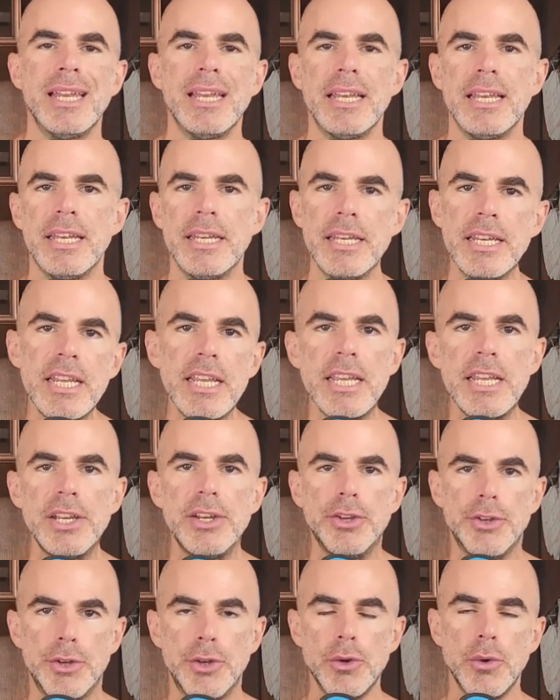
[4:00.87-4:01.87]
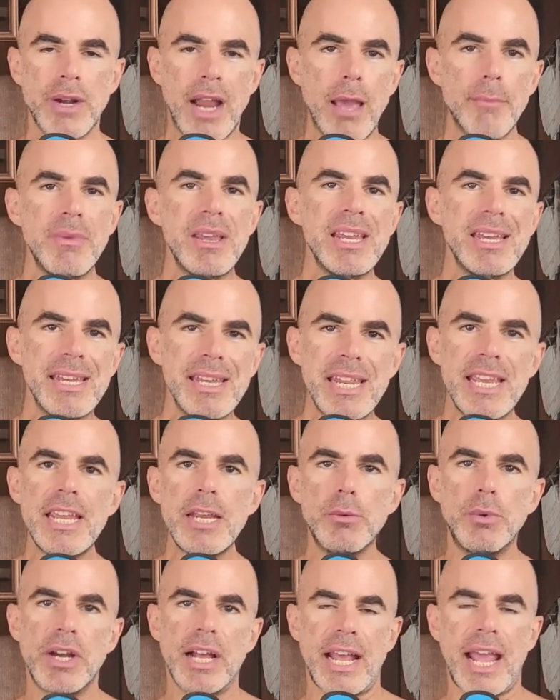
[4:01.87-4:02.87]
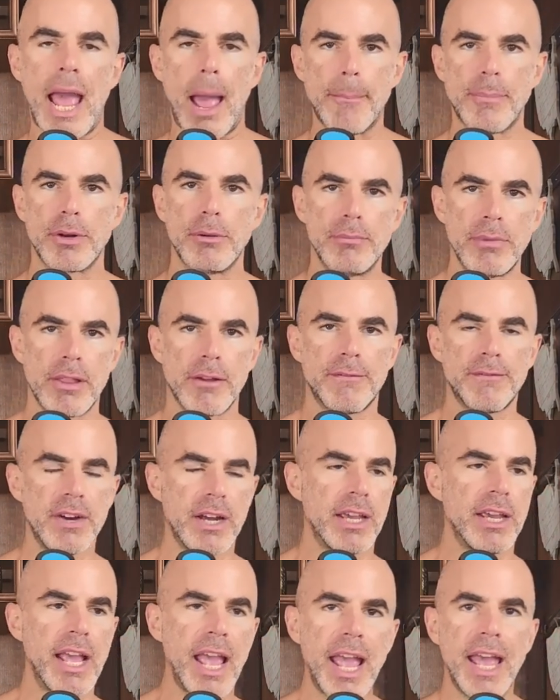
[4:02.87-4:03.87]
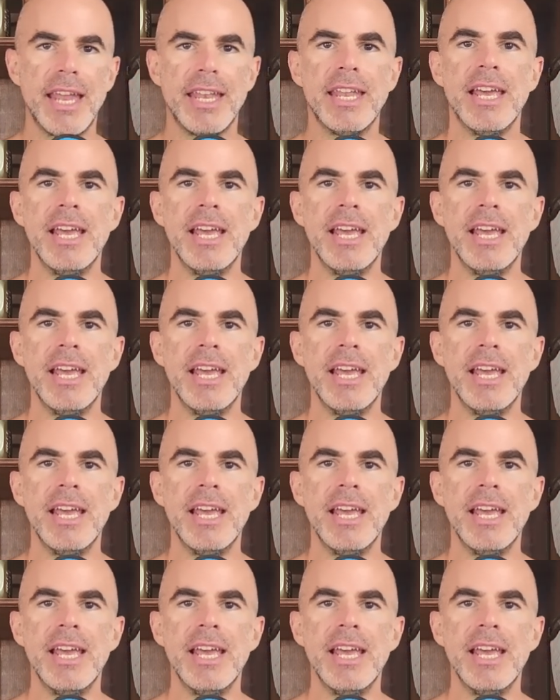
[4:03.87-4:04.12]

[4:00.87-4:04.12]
need to, and I mean need with a capital motherfucking N,